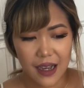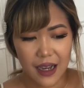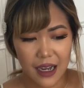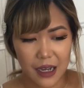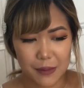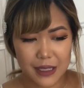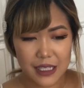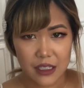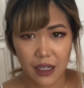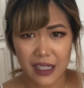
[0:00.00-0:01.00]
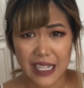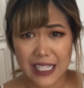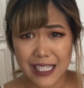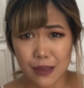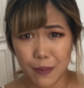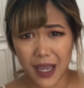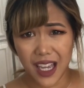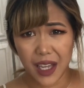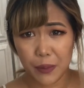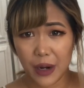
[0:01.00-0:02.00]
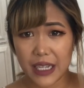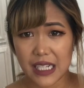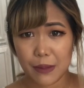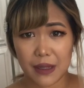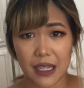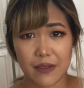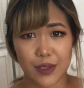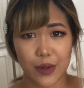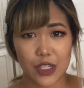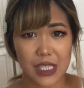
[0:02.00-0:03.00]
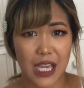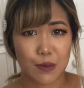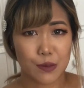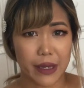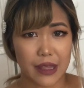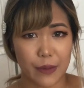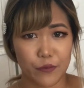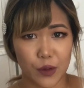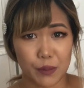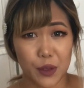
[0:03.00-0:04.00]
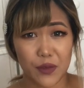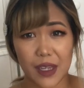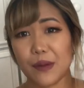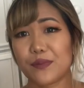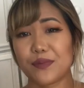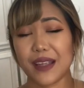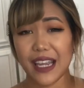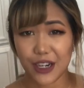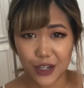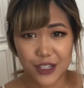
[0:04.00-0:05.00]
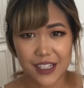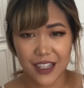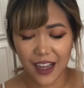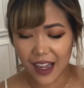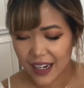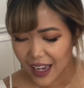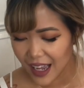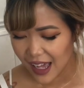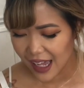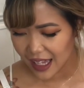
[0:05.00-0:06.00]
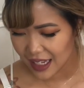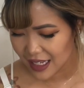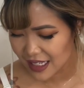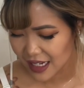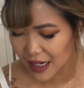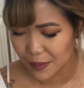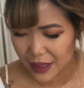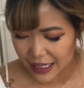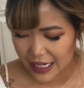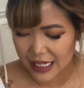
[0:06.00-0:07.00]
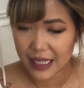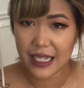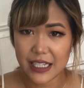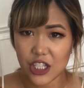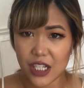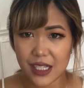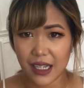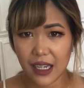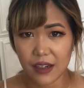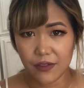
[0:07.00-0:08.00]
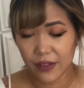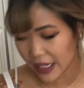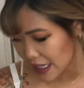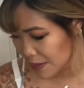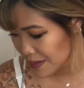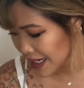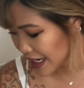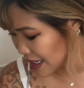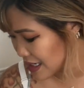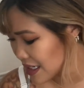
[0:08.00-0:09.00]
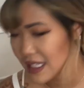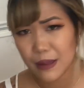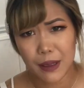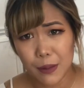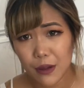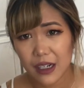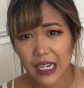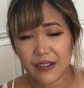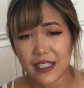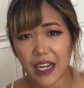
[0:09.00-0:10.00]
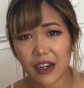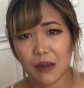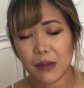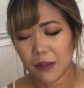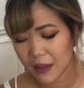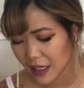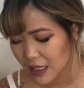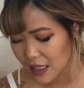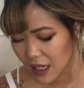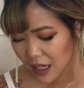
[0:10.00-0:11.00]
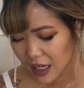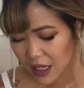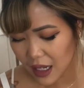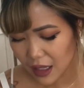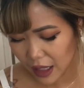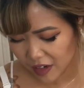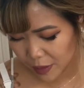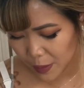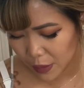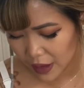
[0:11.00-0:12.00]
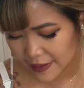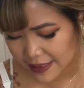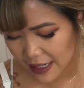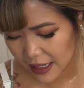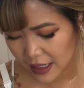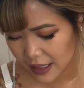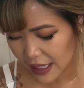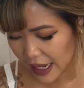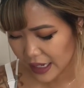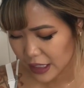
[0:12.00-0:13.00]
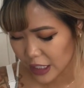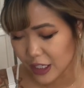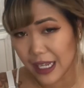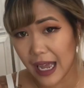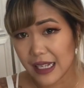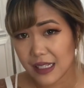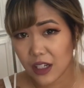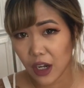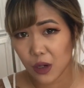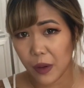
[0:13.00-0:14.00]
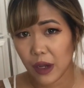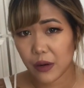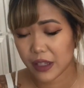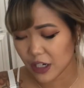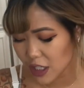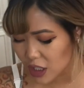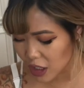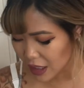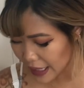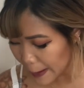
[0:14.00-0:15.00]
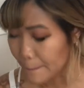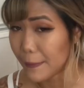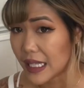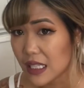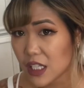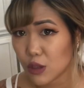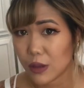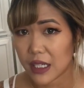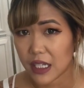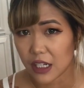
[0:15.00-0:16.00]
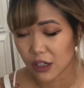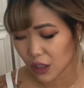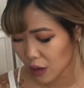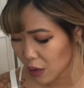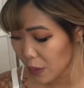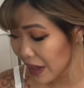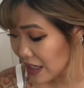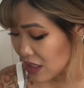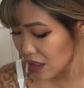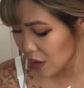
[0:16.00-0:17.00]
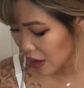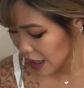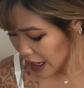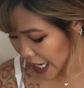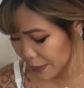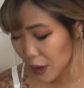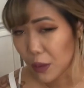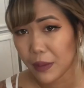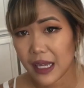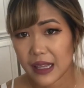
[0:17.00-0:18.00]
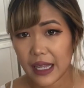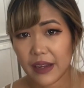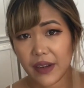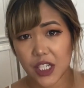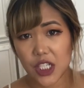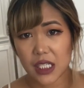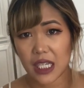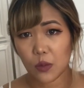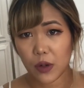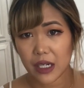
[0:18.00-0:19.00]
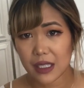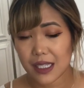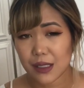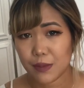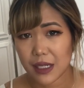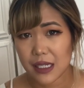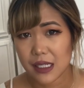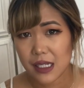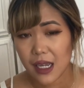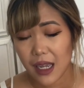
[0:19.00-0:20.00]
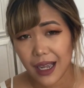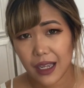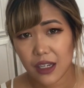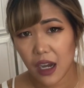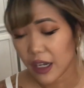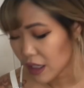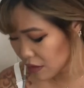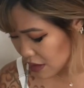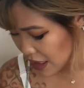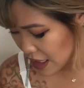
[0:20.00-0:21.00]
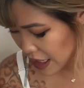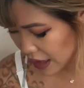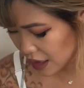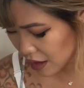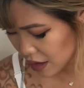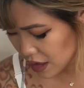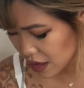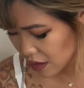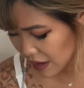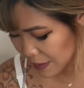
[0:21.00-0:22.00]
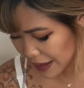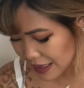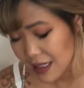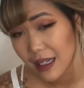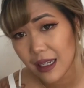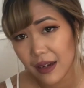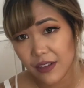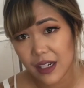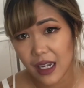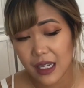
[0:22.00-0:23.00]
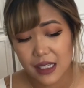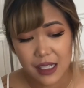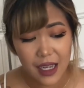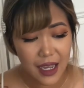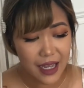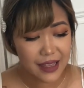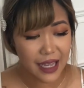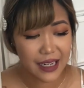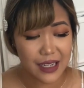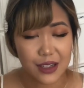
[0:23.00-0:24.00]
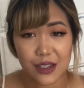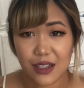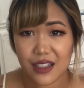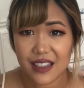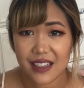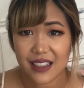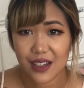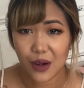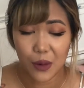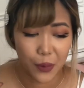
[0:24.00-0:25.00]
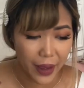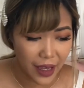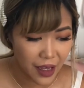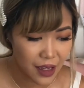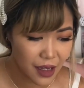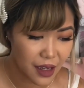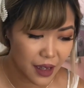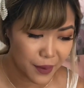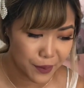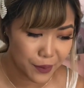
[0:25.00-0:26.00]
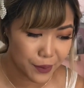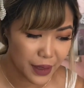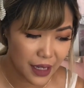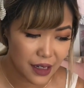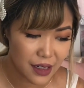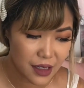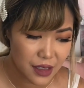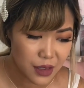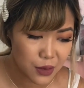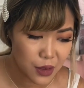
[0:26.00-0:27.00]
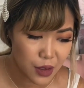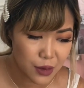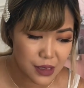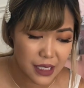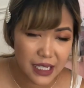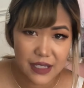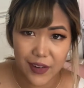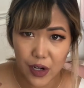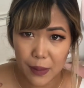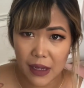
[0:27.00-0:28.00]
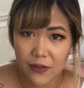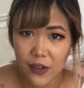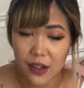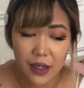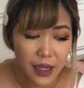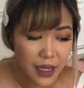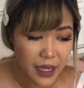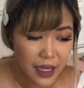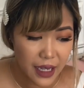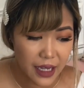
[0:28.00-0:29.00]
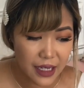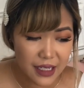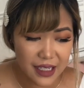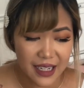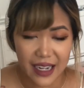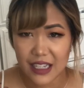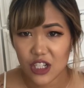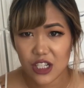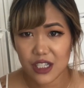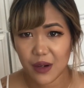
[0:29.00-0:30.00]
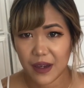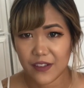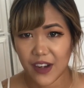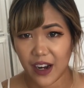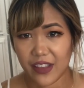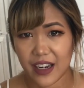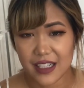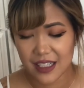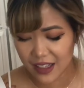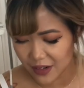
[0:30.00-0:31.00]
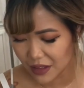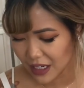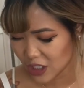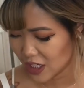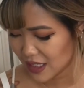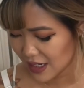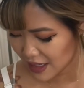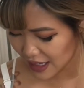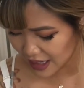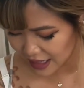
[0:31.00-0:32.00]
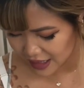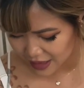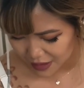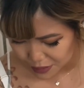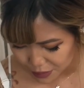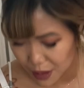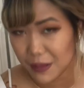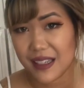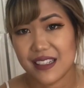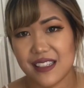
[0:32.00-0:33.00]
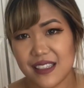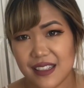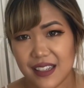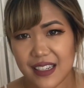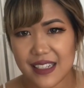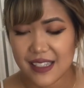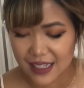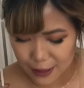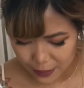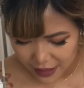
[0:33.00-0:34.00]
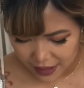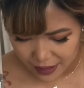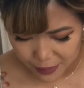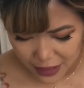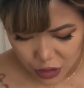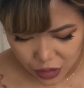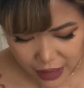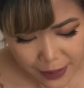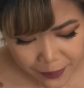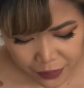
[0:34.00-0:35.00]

This is called a spica brace, I believe, so it just keeps my thumb from moving. It hurts a lot, and like I said, just like inflamed, and some people are kind of scaring me because a lot of people have said that theirs hasn't gone away, or theirs took like months to a year to go away. So I'm hoping that if I just keep wearing the splint and not use it, and then also I'm icing it every night, that it'll go away. But who knows? It's very painful. And yeah, it's just so unfair that it's literally just like a mommy's, not disease, but injury.